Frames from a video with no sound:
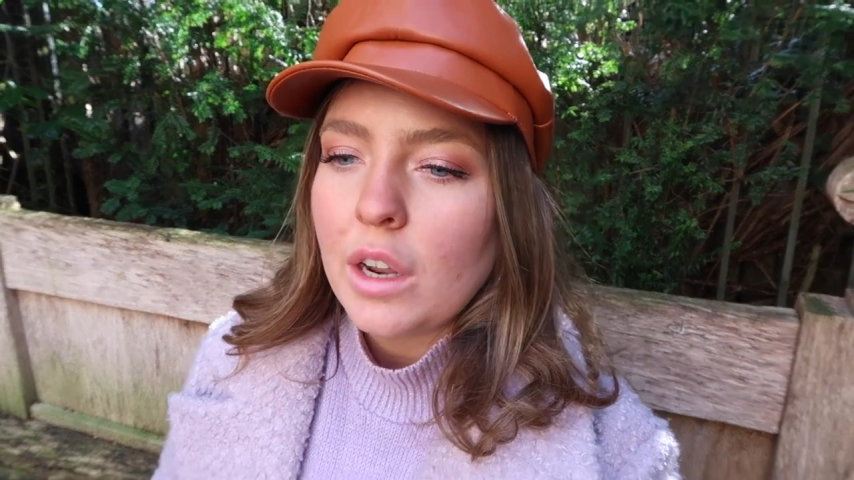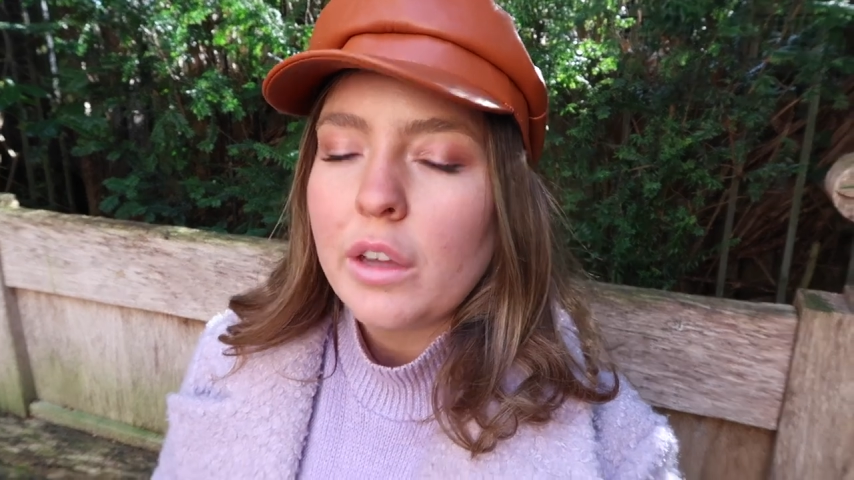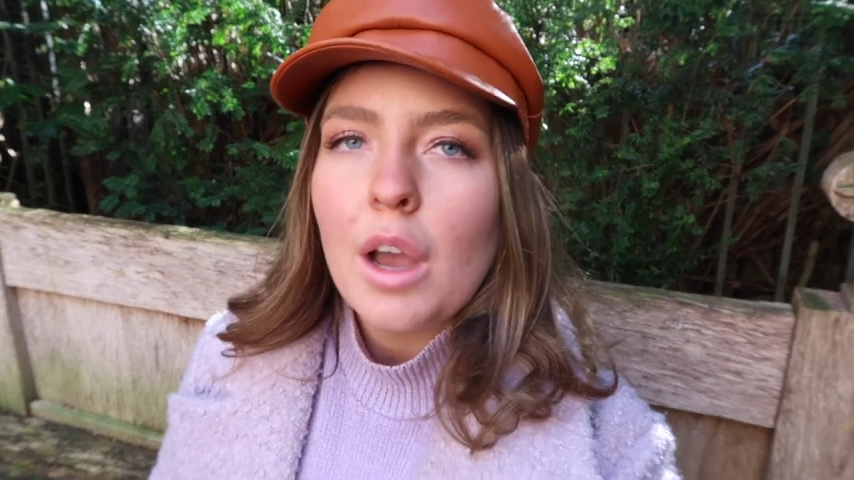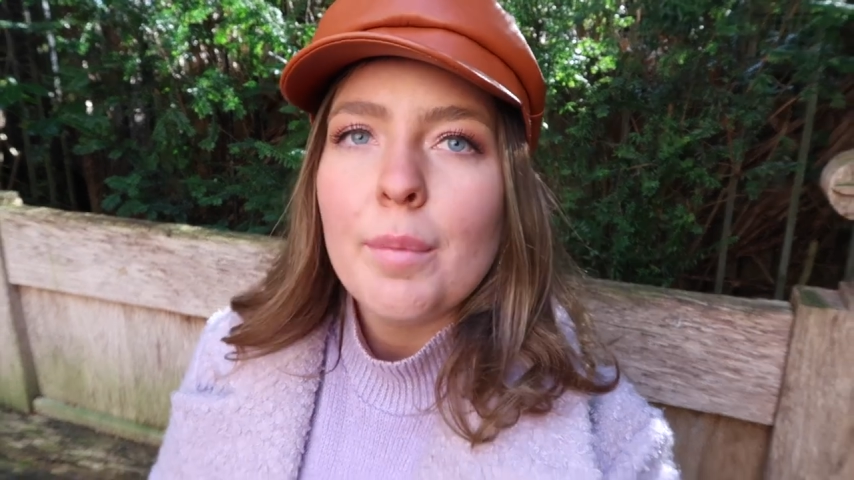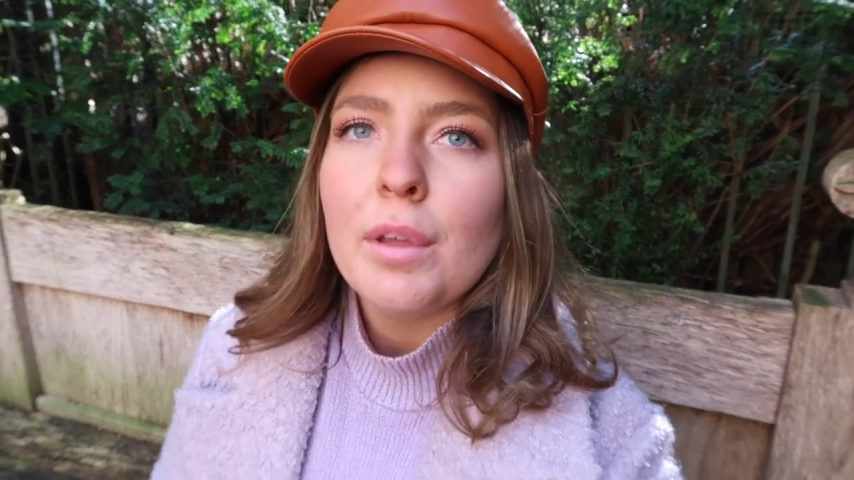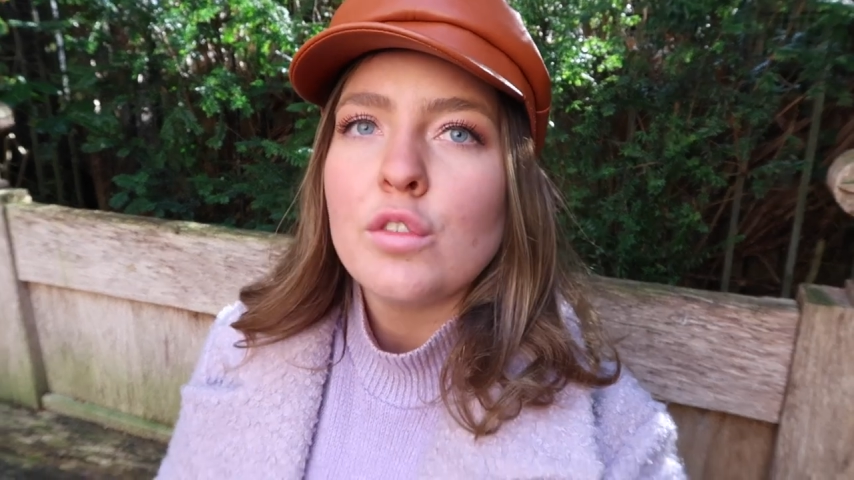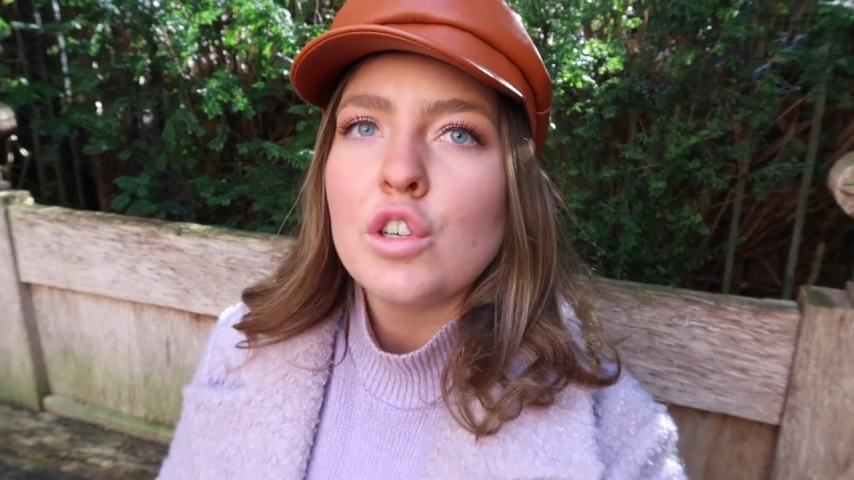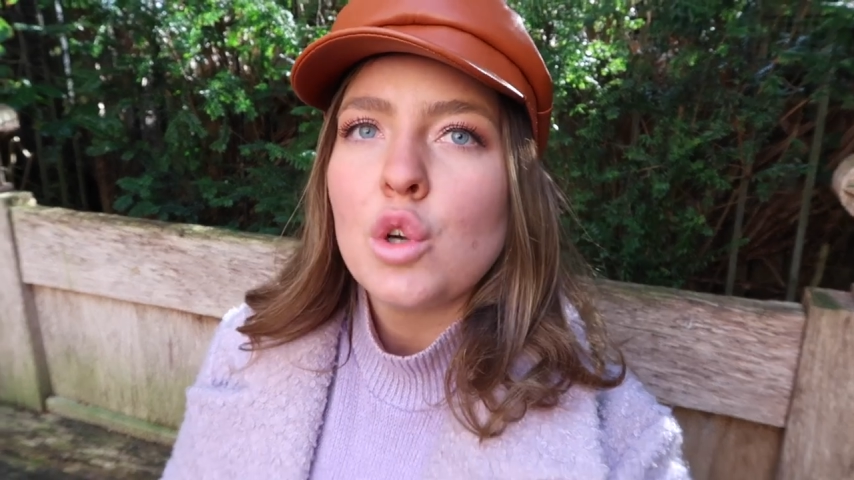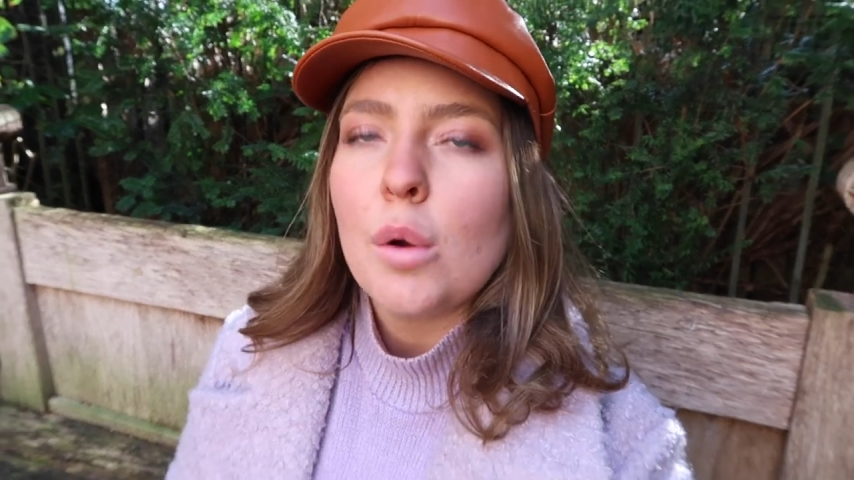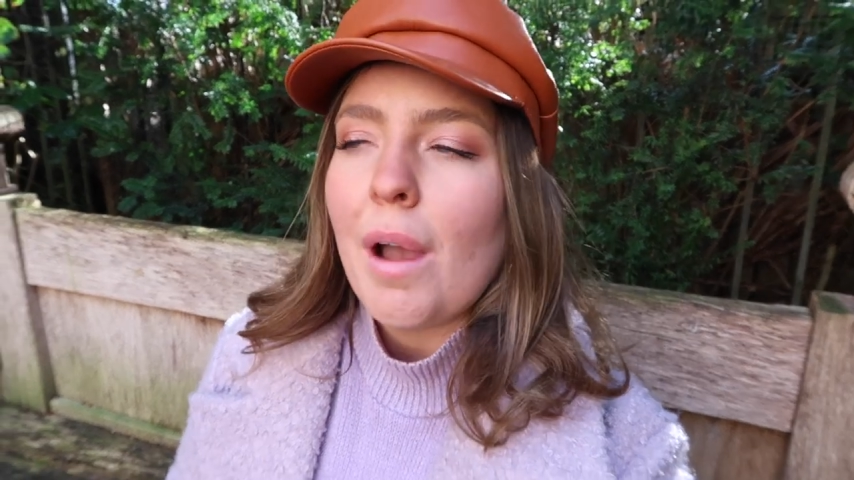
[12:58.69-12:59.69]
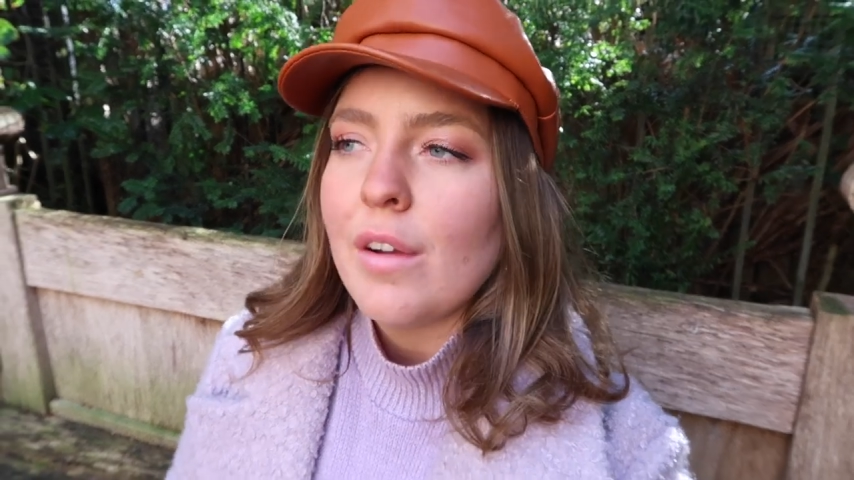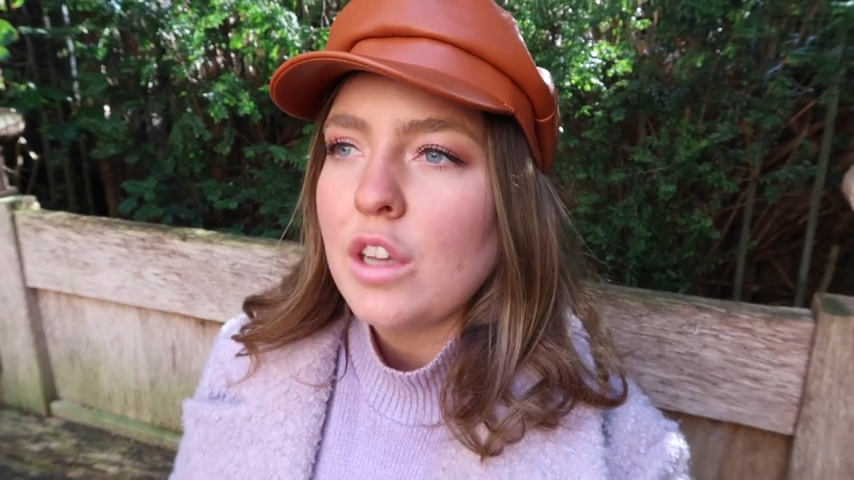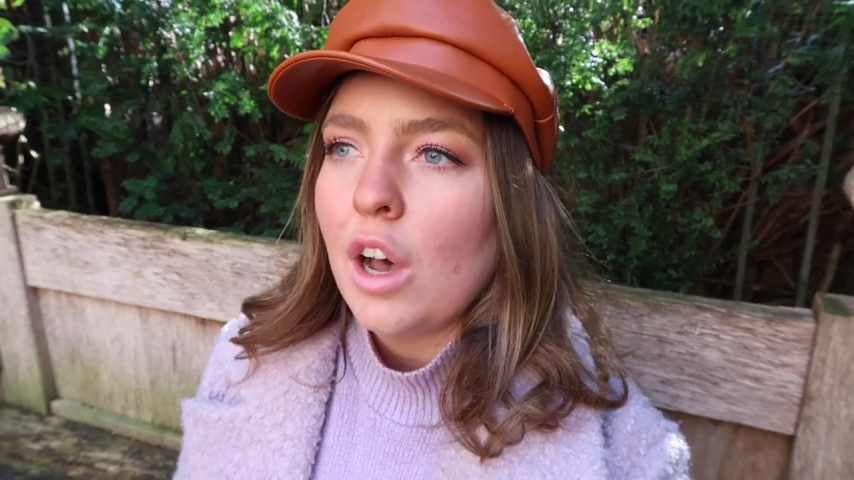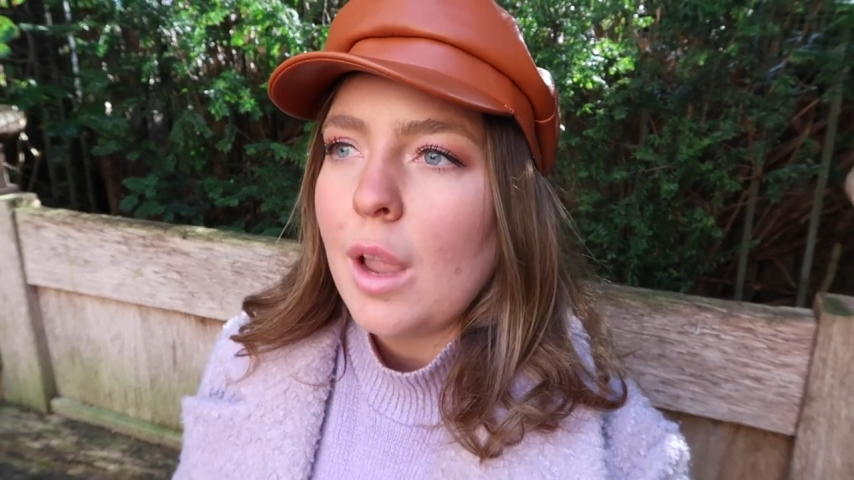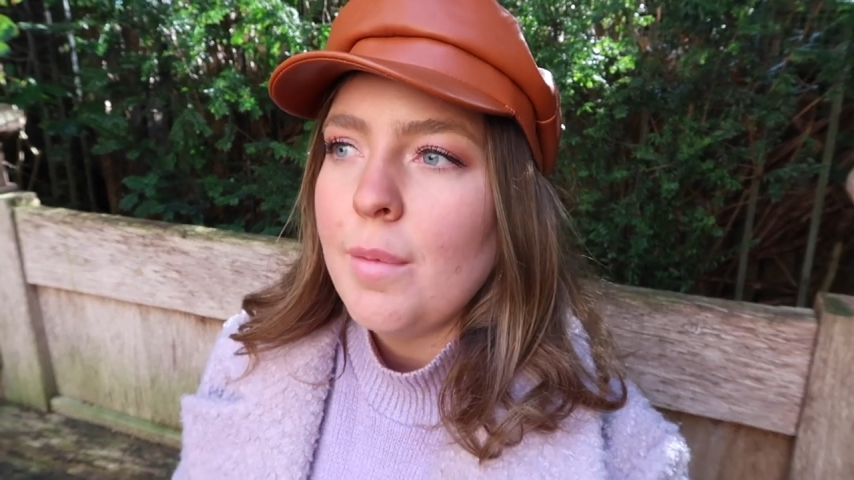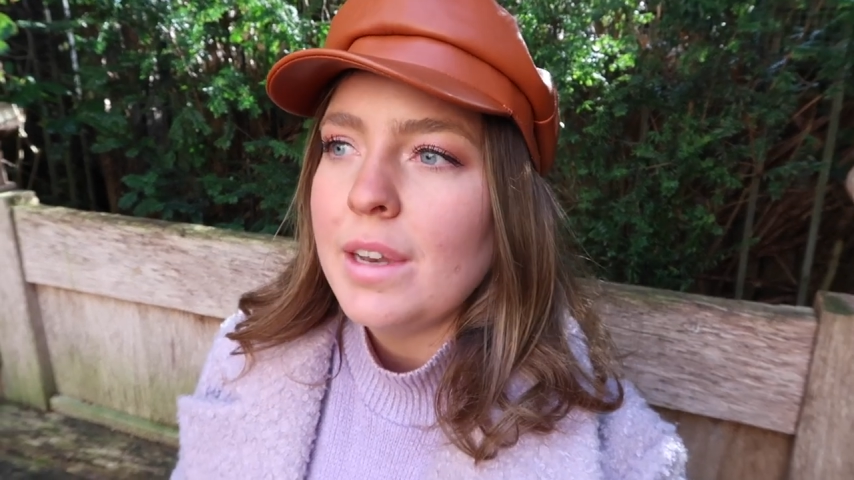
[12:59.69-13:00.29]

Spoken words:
going to come here for a short amount of time,